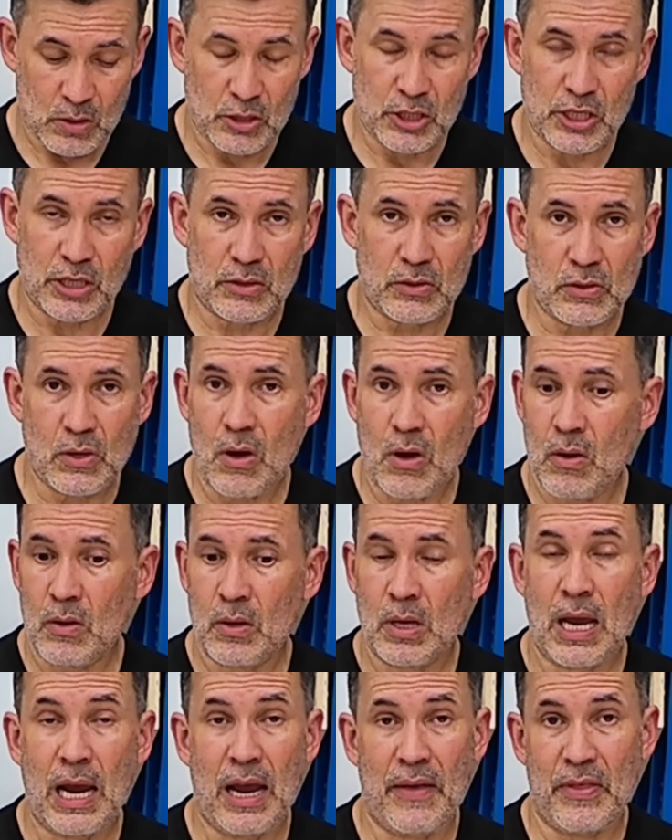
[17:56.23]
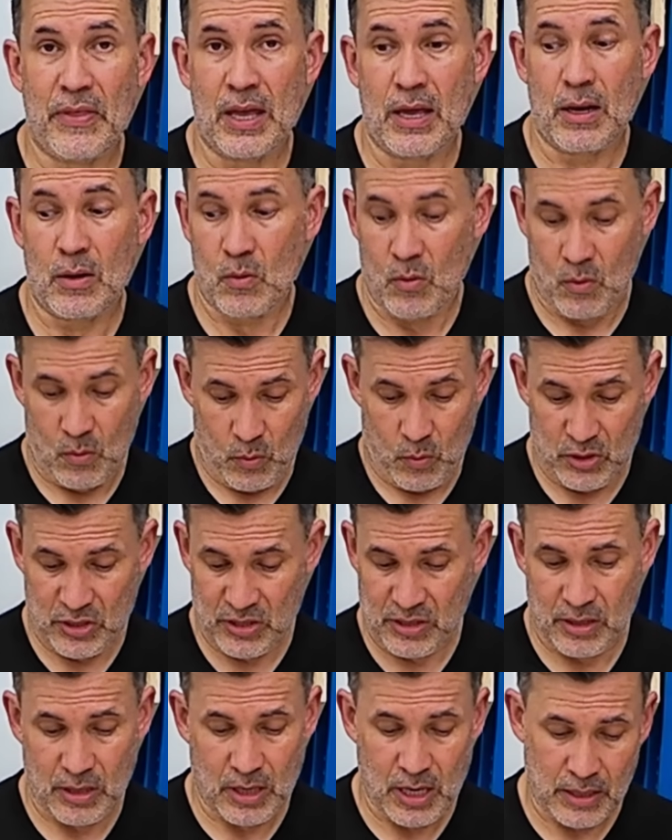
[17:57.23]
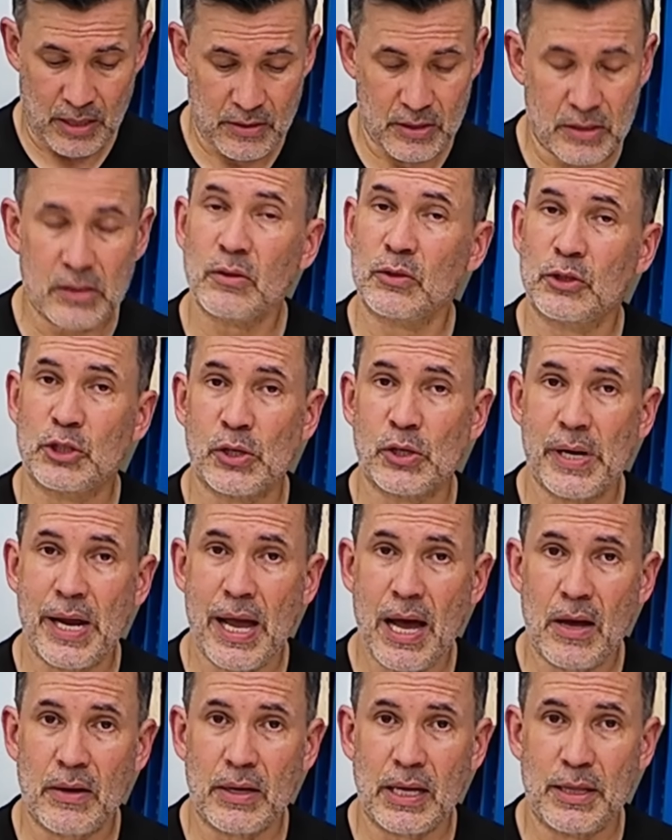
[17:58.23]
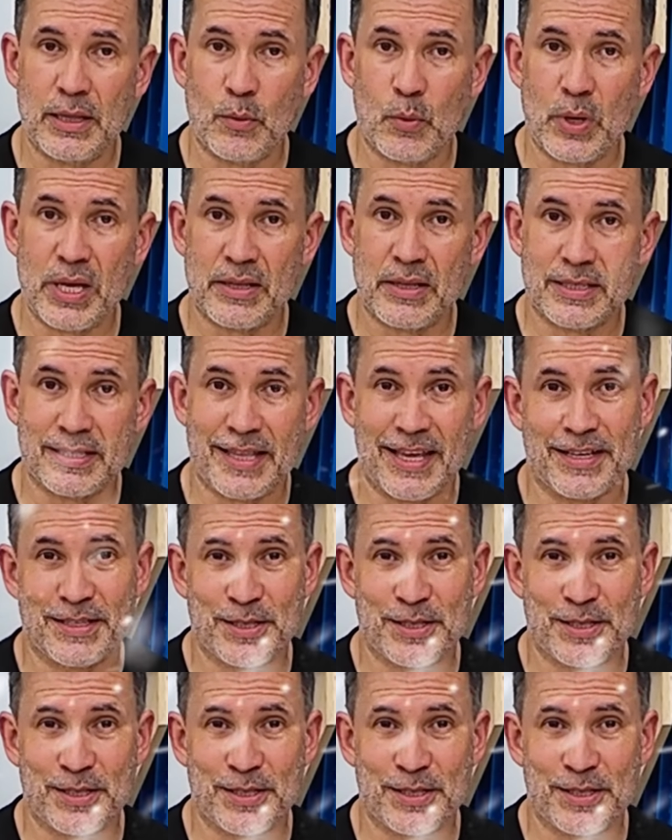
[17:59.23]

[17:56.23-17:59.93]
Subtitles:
jigsaw, and then we're just gonna cut this little tree out, and then we'll get this thing